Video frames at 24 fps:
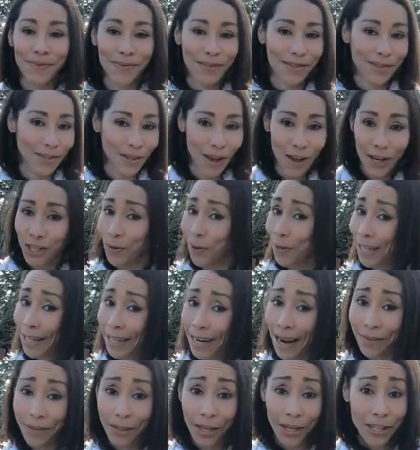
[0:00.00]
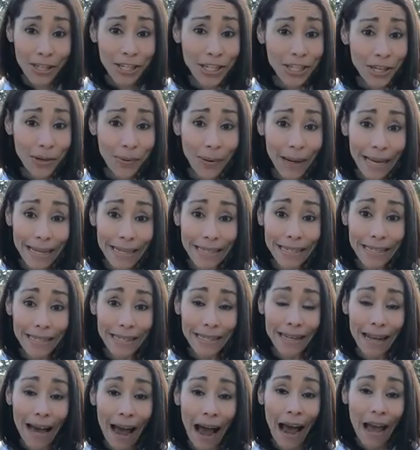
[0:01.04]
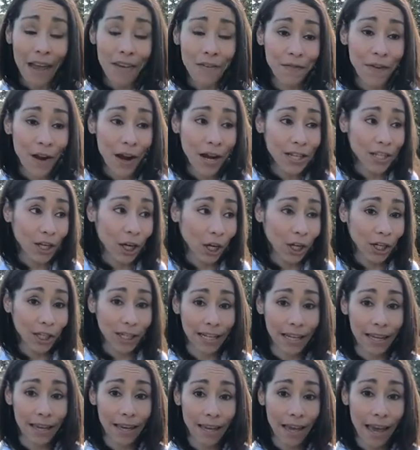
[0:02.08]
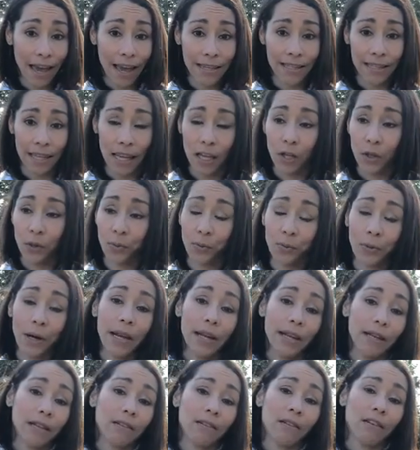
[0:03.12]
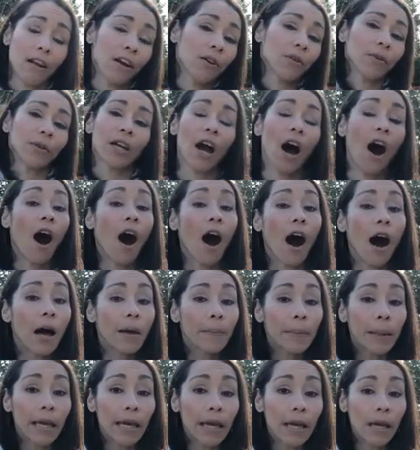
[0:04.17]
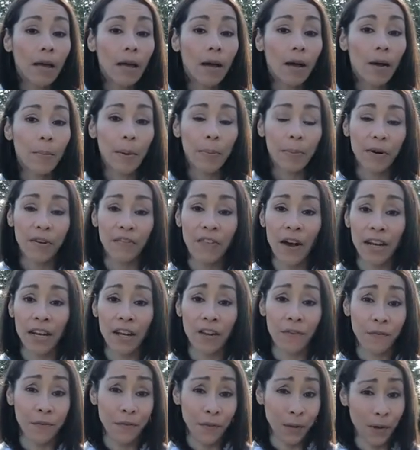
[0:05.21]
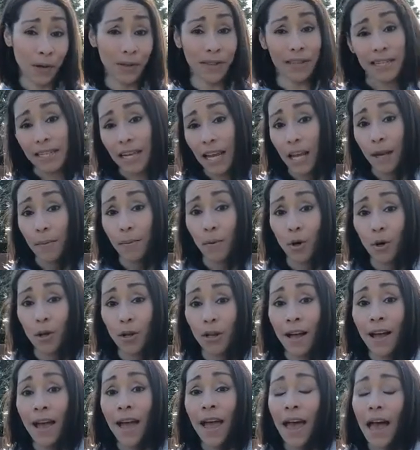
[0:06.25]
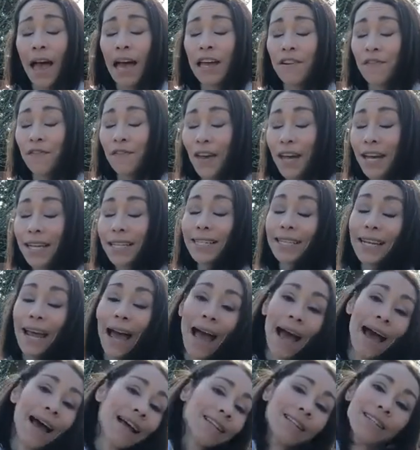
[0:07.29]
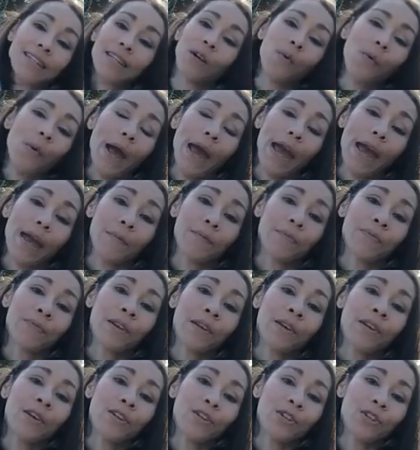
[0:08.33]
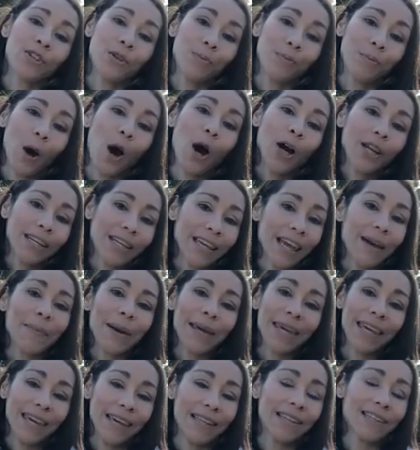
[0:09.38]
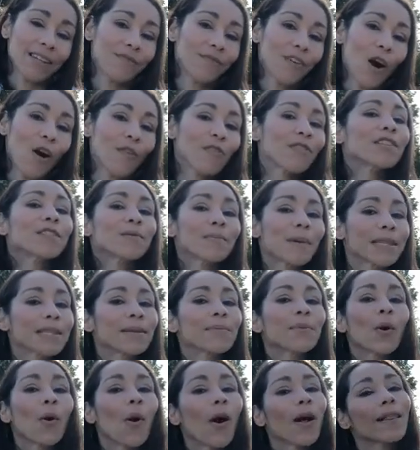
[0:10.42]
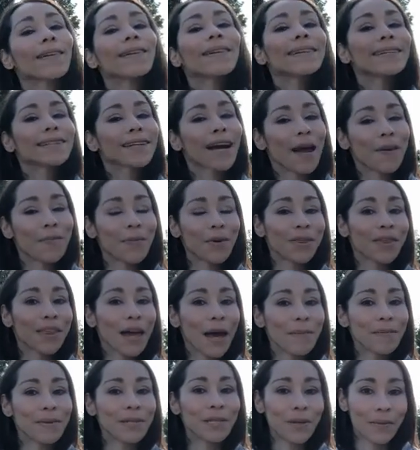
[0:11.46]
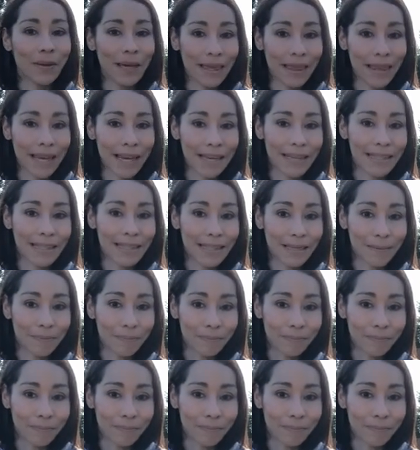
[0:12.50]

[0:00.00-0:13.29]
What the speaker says: as long as you want to get out there and do it. I find gardening as a great, not only a hobby, but providing food on the table, and a fantastic way to bond and get my kids involved and spend some quality time with them doing this.